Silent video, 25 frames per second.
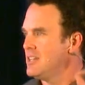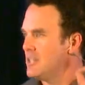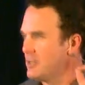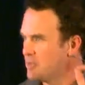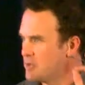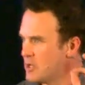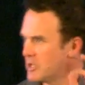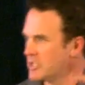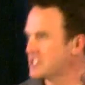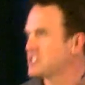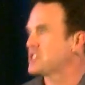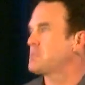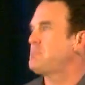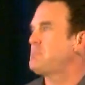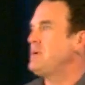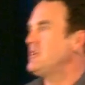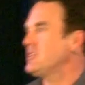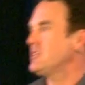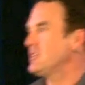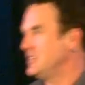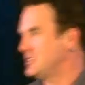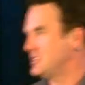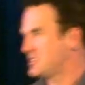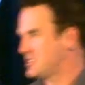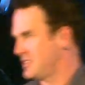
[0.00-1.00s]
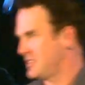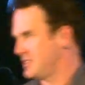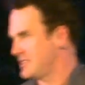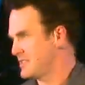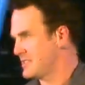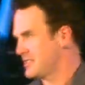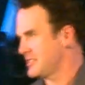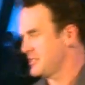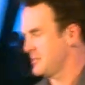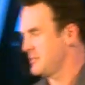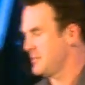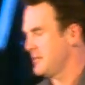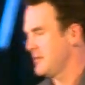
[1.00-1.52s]
of your experiences
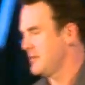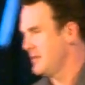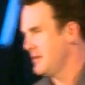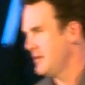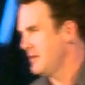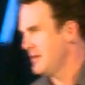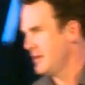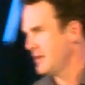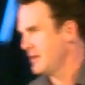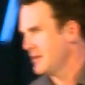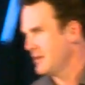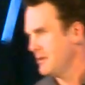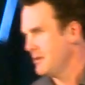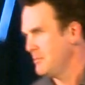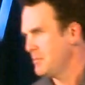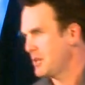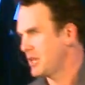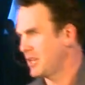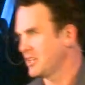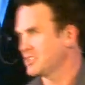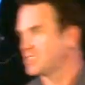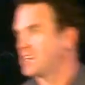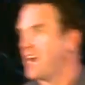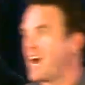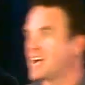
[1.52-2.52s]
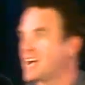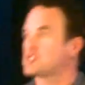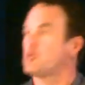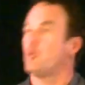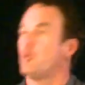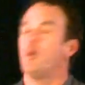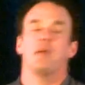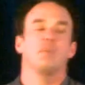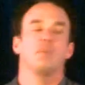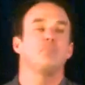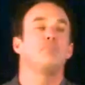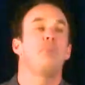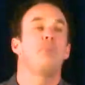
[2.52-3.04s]
because God's
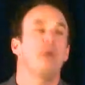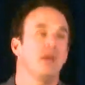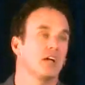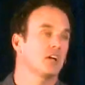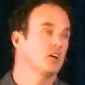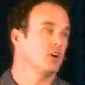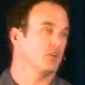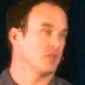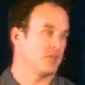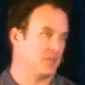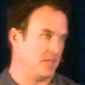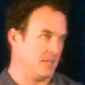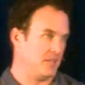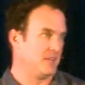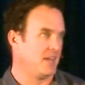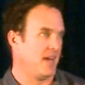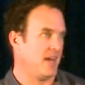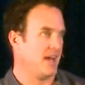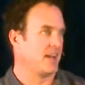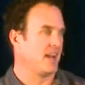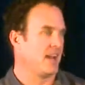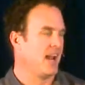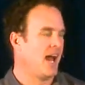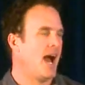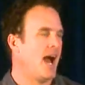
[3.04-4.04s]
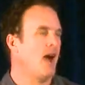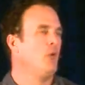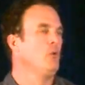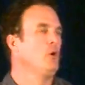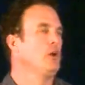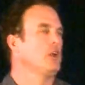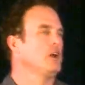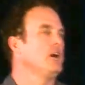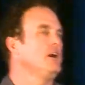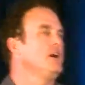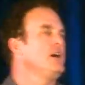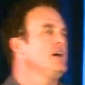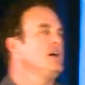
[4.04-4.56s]
way bigger than that. And I
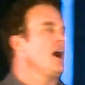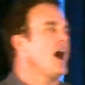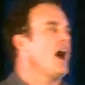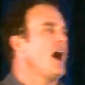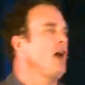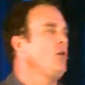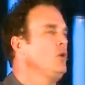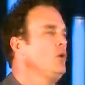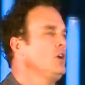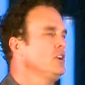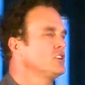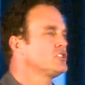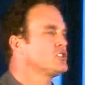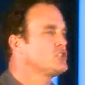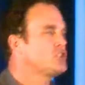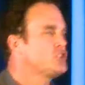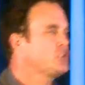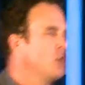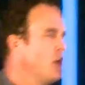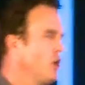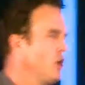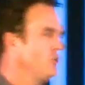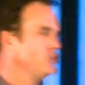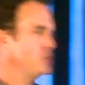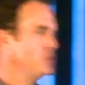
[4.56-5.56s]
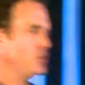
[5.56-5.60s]
want to I want to show